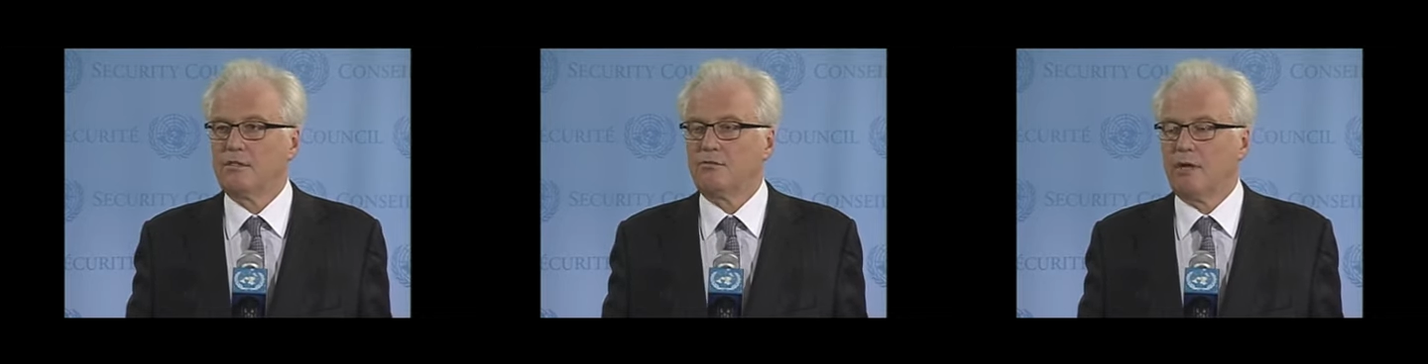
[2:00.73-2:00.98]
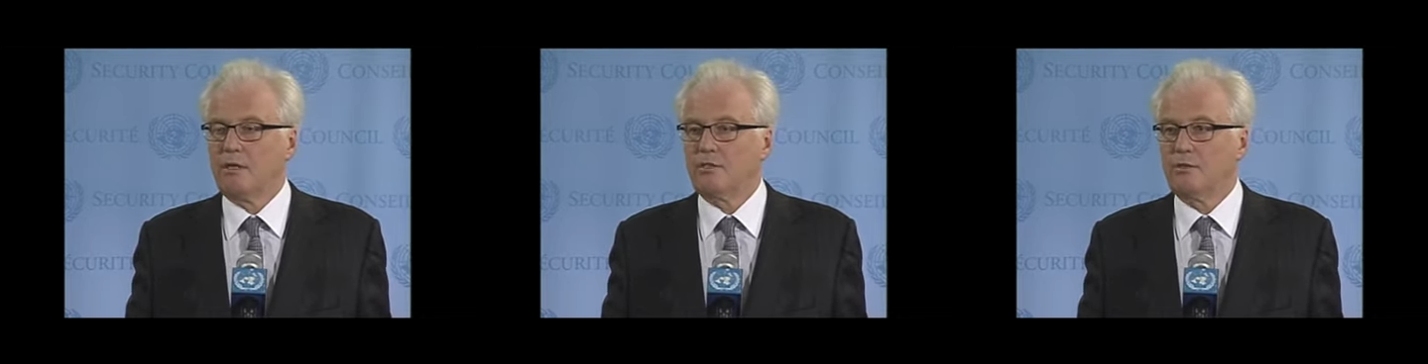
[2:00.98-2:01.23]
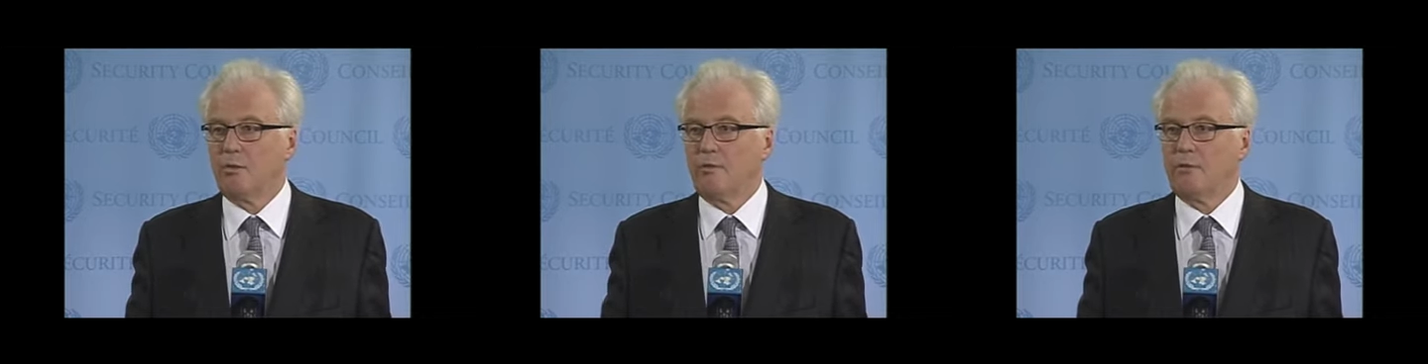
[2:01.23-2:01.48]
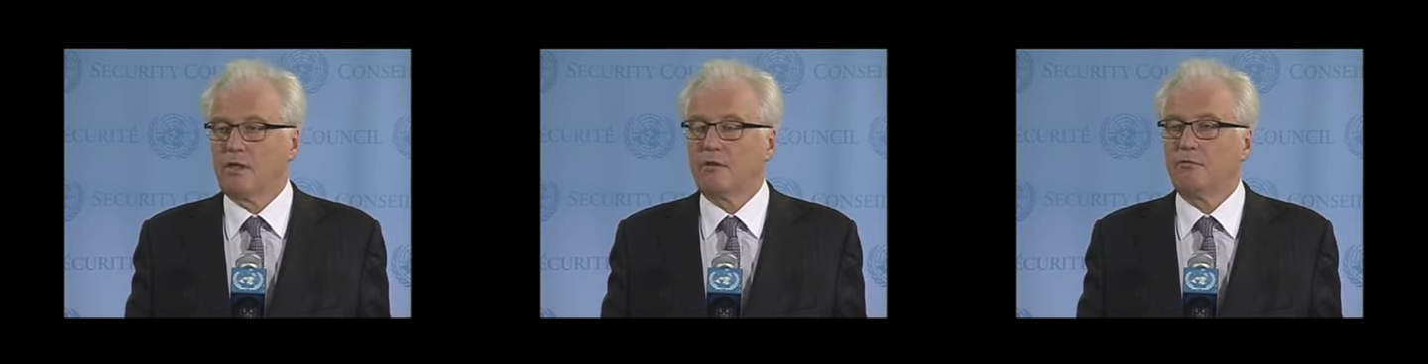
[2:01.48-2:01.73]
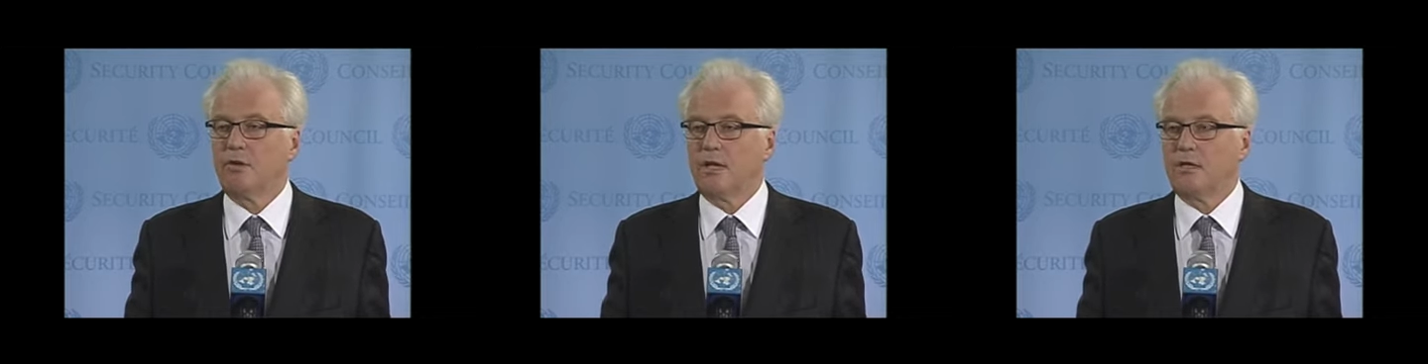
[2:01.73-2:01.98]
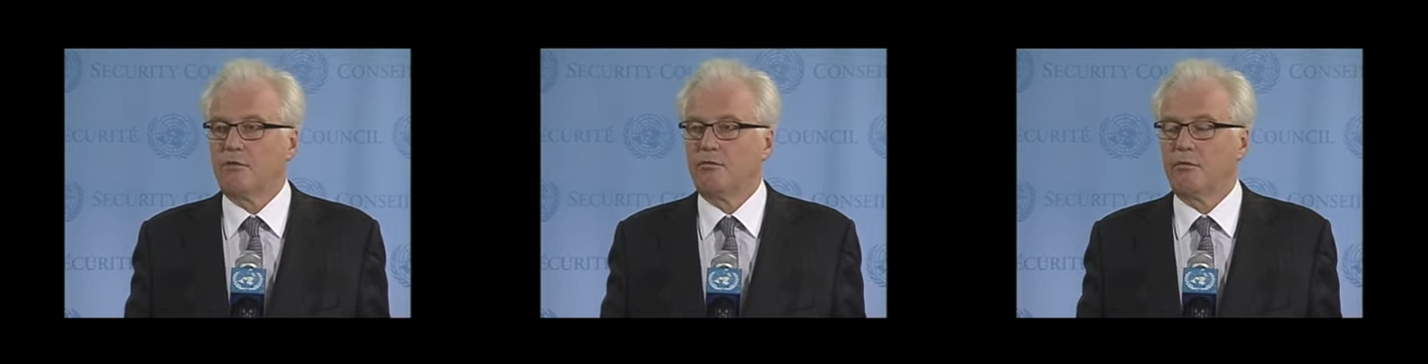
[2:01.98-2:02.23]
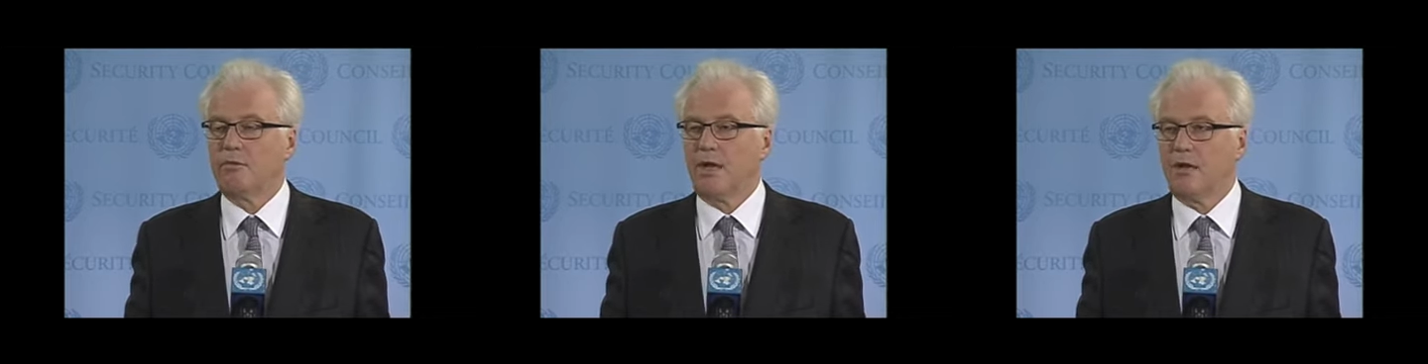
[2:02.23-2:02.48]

strategy we have been advocating from the